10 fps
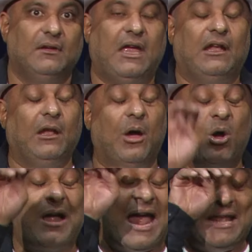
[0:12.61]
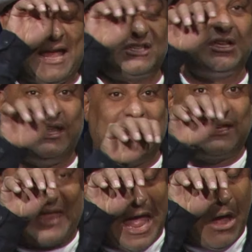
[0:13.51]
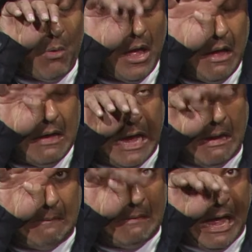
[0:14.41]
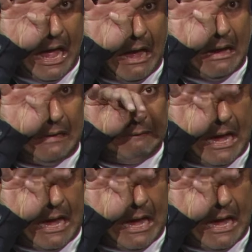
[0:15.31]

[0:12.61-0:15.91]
and long eyelash like a cow. Ah, wow,